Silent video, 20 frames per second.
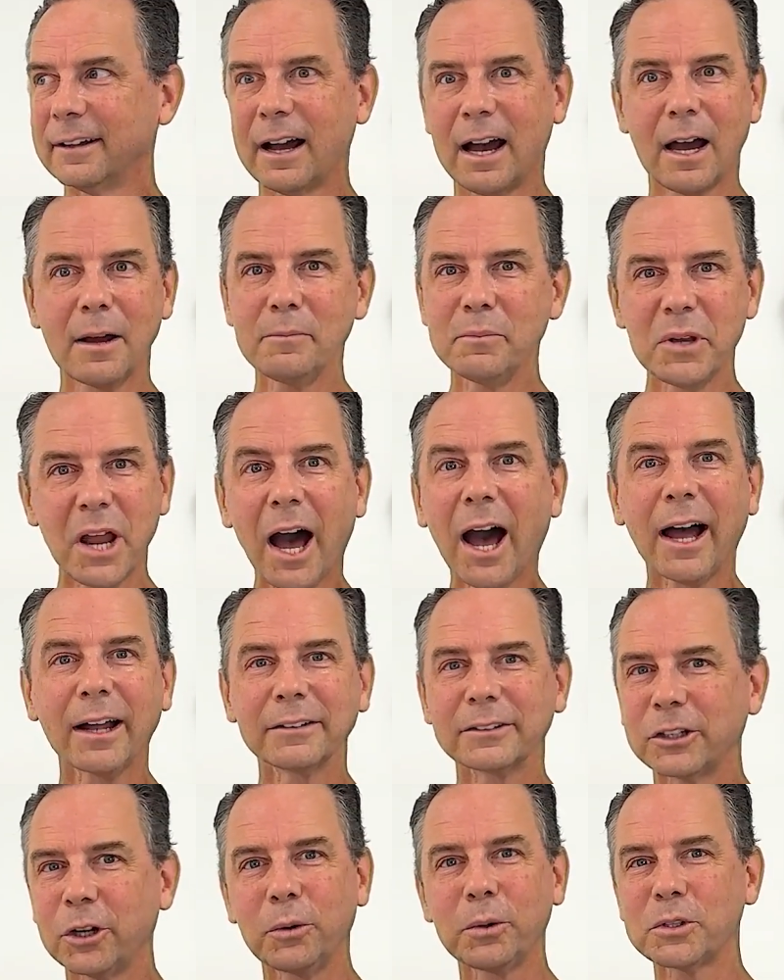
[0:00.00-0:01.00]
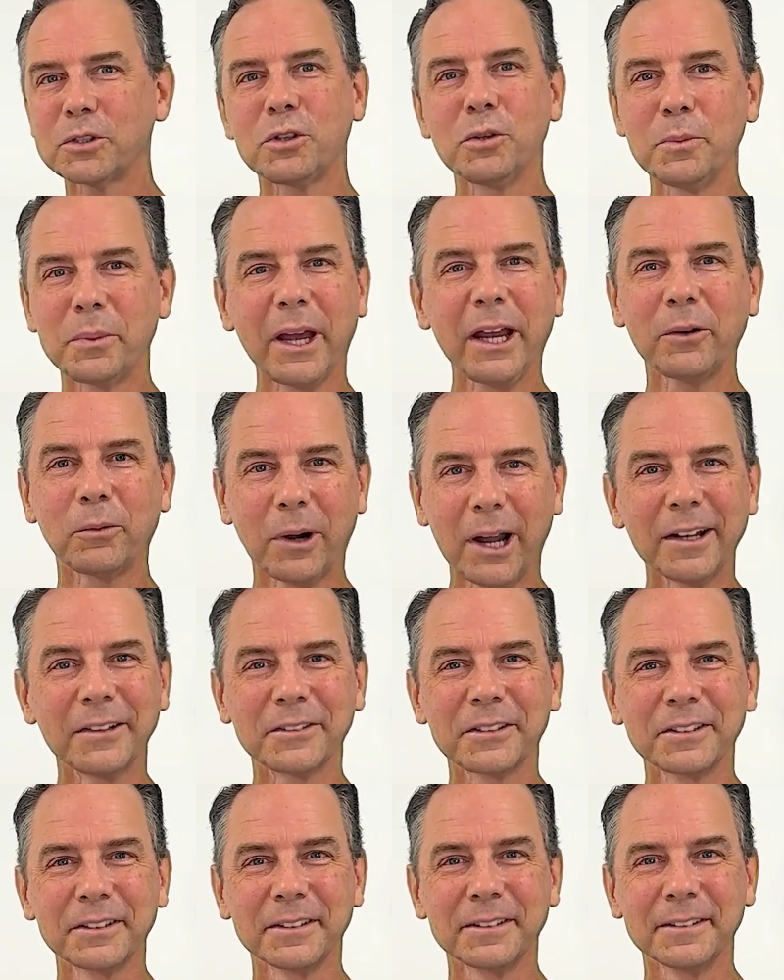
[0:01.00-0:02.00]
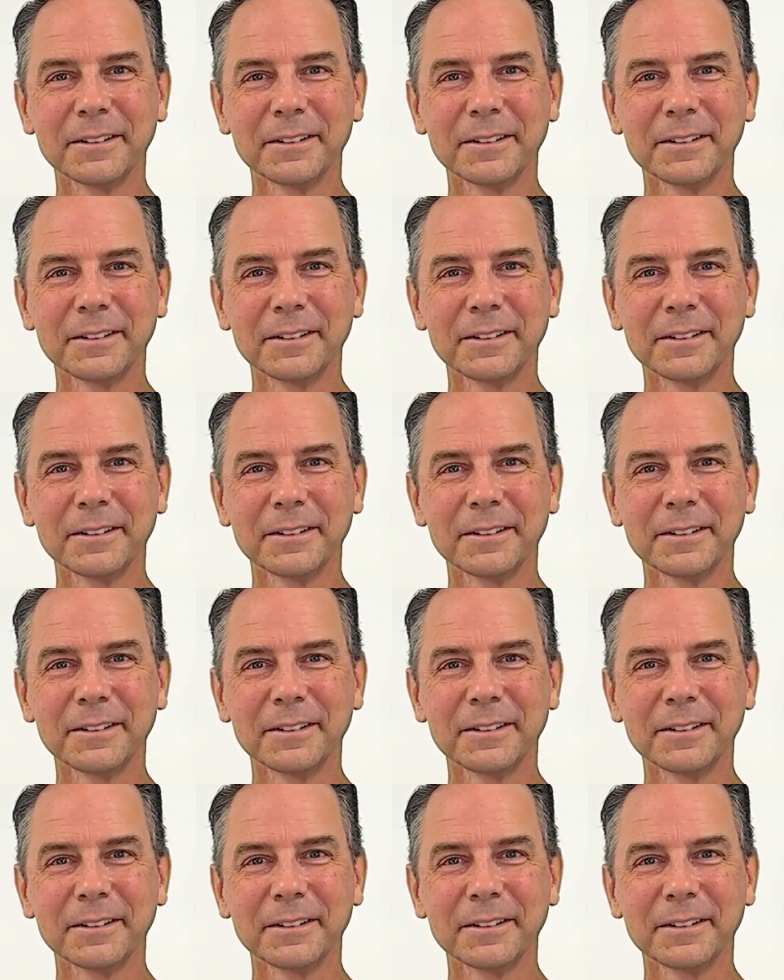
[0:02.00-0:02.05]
I'm not going to pay rent.